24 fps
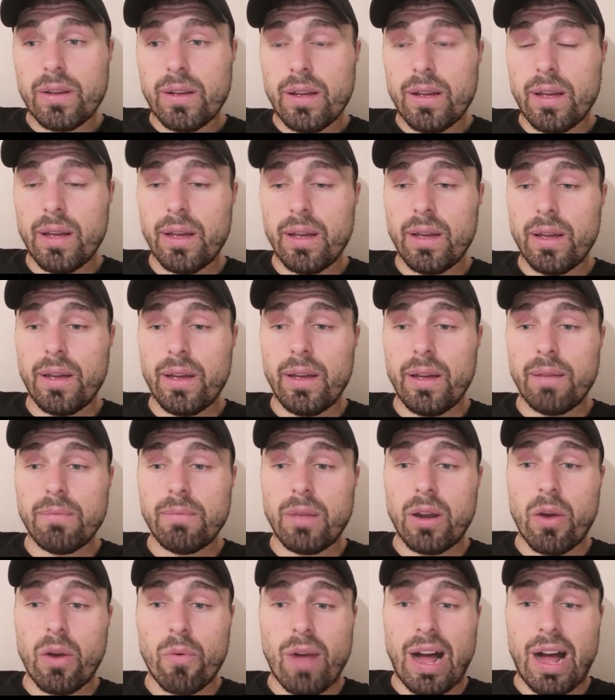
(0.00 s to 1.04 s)

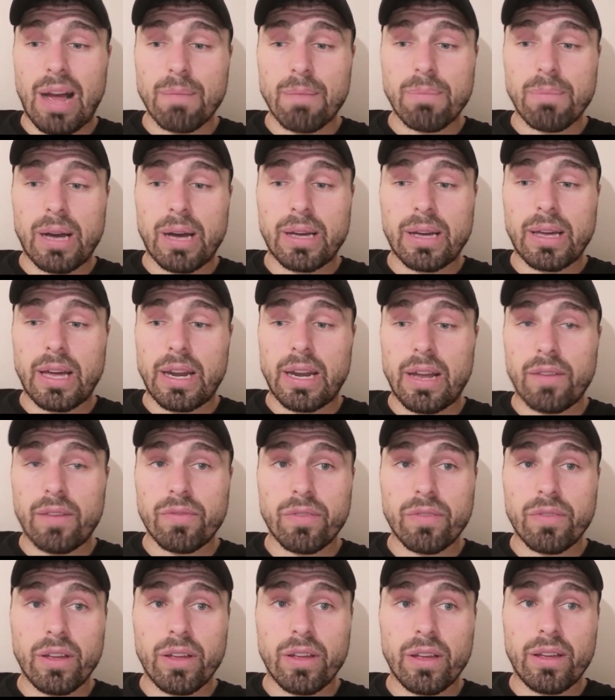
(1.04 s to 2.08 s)
And at right back, I'd
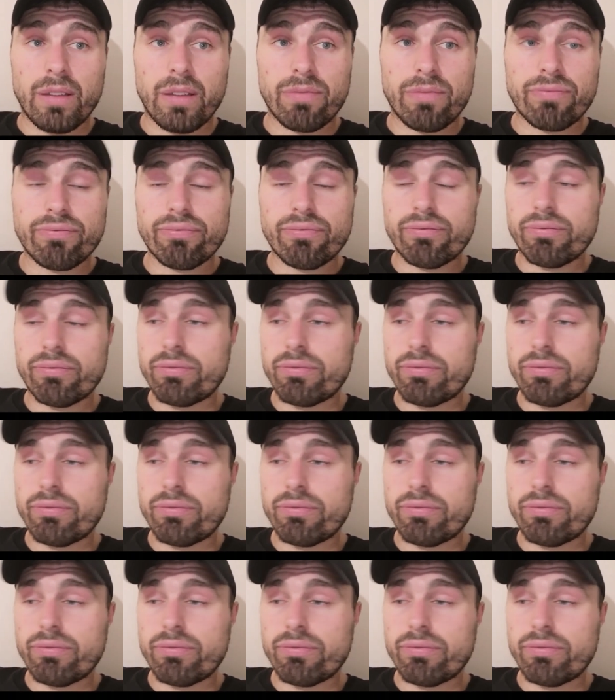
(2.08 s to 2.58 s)
have.